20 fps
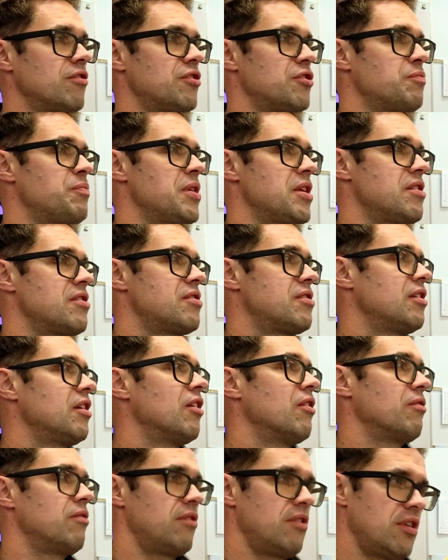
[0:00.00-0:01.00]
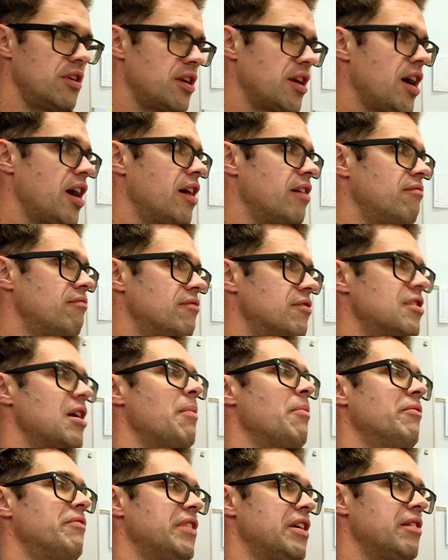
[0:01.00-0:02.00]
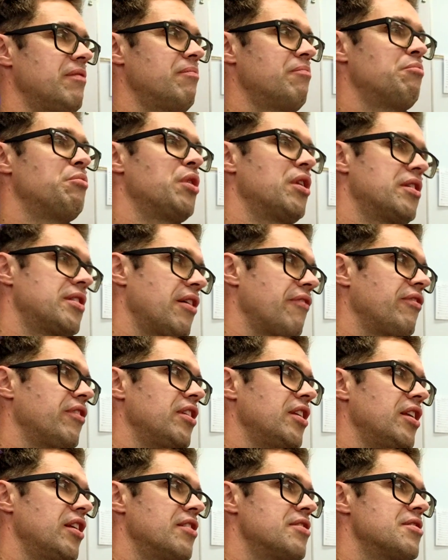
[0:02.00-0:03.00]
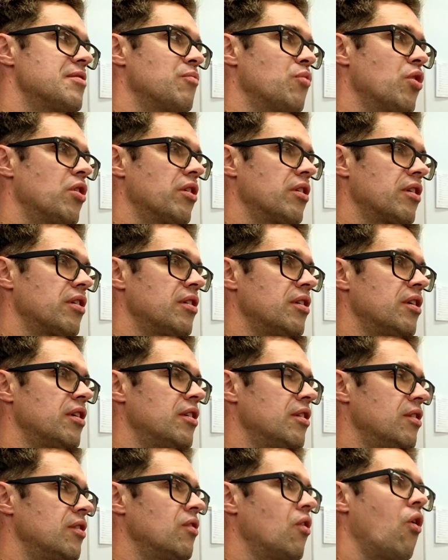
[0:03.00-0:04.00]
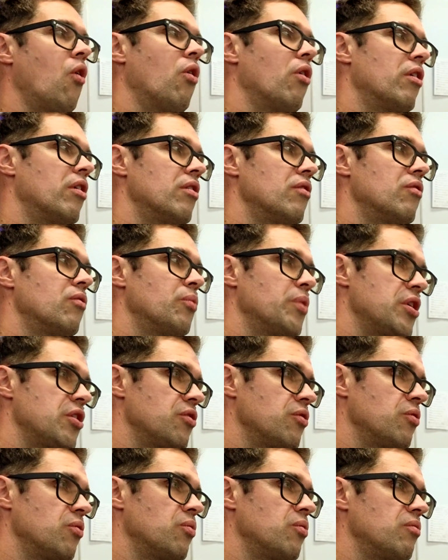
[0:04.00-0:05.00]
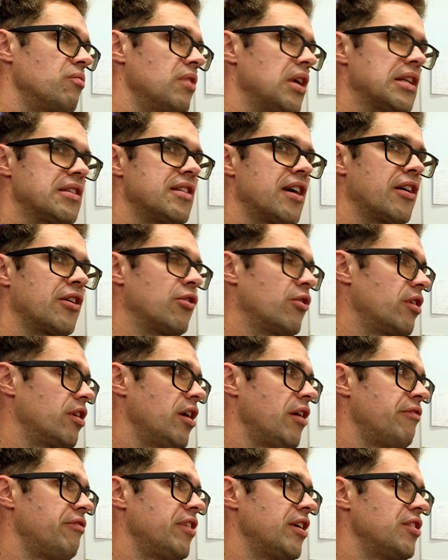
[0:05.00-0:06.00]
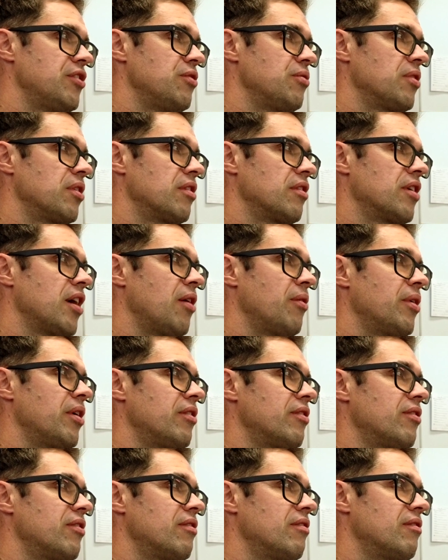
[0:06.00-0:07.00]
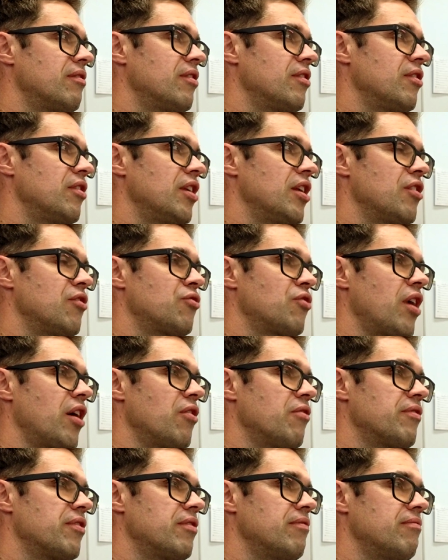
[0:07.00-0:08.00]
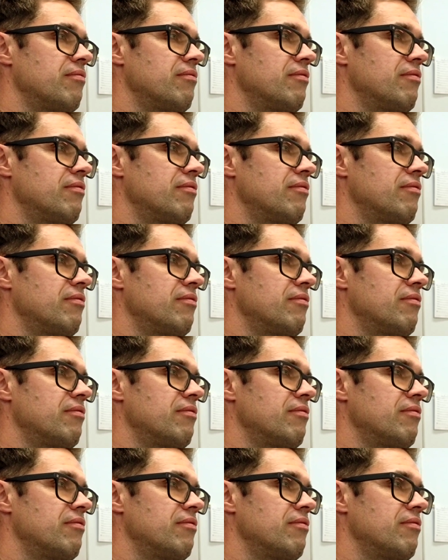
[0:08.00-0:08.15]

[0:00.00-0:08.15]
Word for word: just means you know you got some of it, but it definitely needed some work or redo. It's not good enough that you can count it. You need to try over.